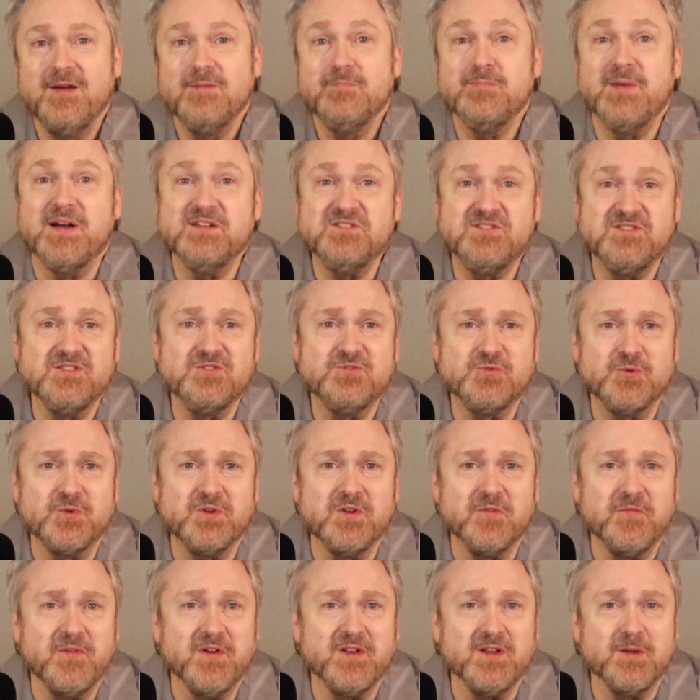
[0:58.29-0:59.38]
My sister
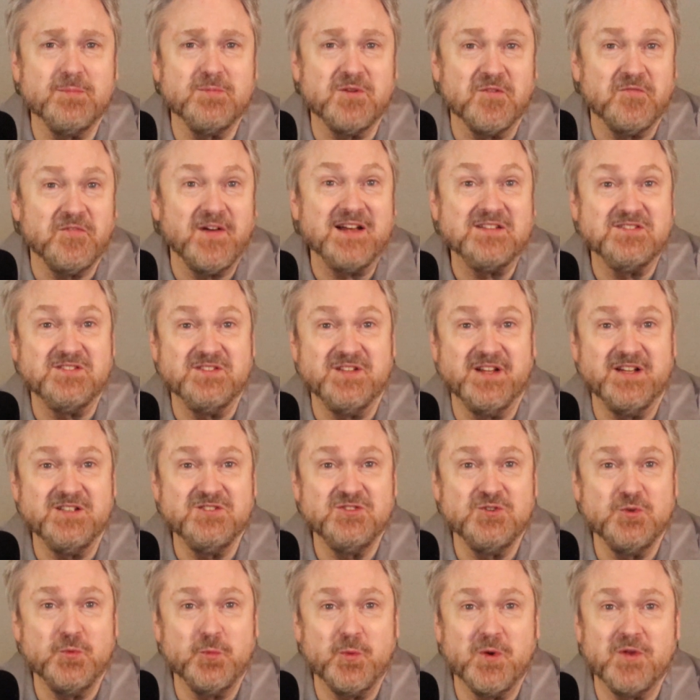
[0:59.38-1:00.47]
developed a fascination